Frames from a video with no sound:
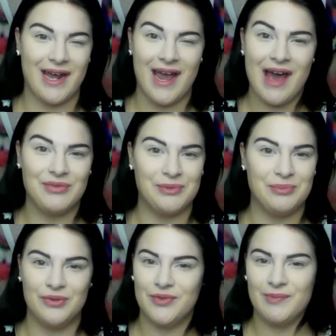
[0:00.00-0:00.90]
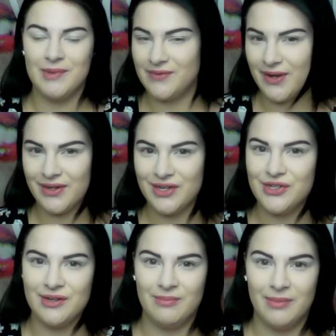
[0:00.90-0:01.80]
I haven't moved from this
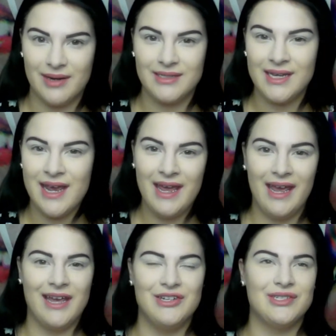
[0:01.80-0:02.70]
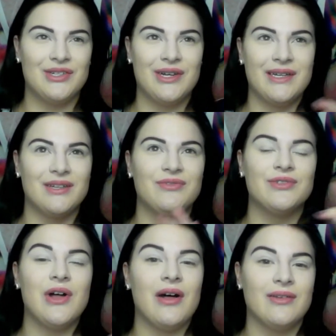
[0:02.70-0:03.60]
foundation in months. It just creates a
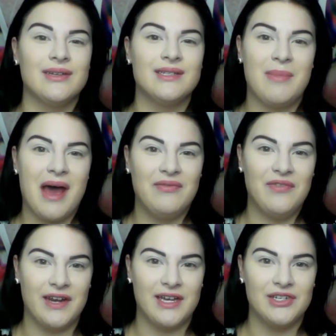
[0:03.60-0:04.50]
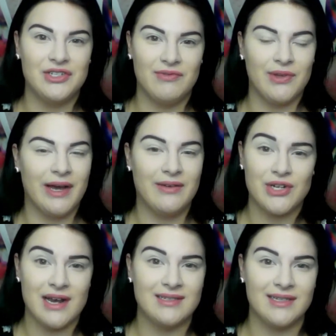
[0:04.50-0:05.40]
flawless matte finish. Even though I have
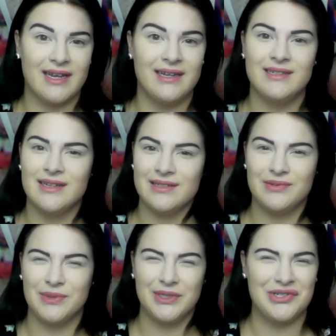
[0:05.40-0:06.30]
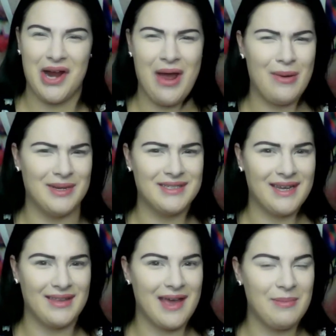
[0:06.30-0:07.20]
dry skin, it doesn't really dry out my
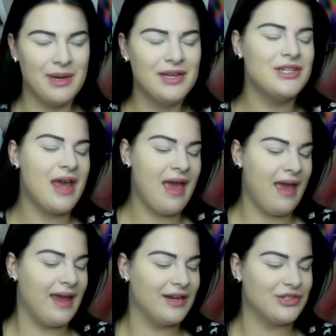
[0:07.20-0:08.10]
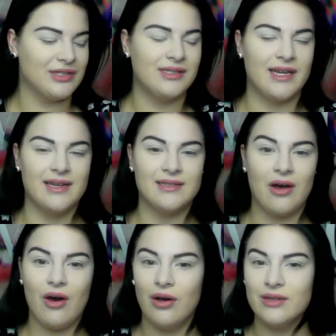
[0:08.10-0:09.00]
skin that much, and it just stays
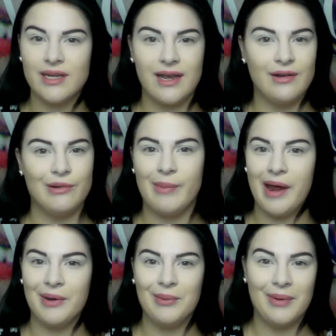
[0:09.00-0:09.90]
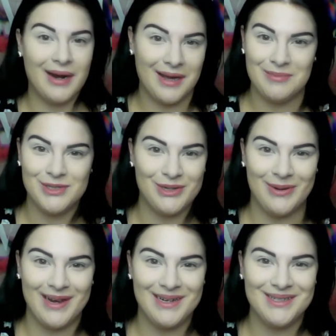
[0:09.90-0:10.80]
all day no matter what I'm
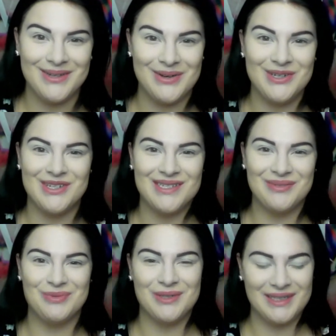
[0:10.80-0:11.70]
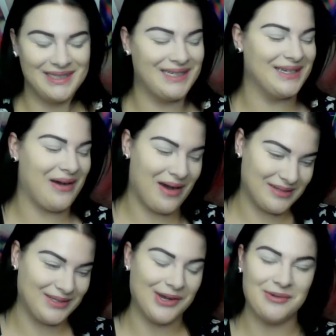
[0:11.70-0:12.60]
doing. So it's just really
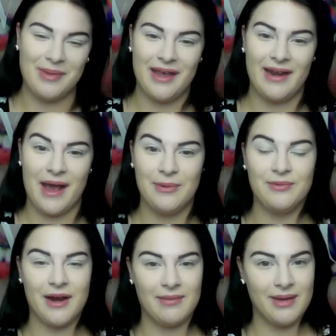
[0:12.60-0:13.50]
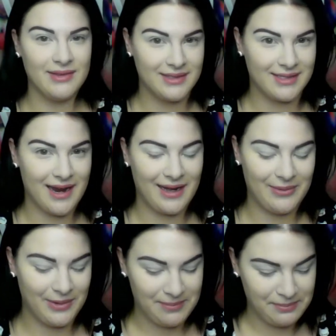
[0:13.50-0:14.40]
awesome, and I would recommend this to anyone.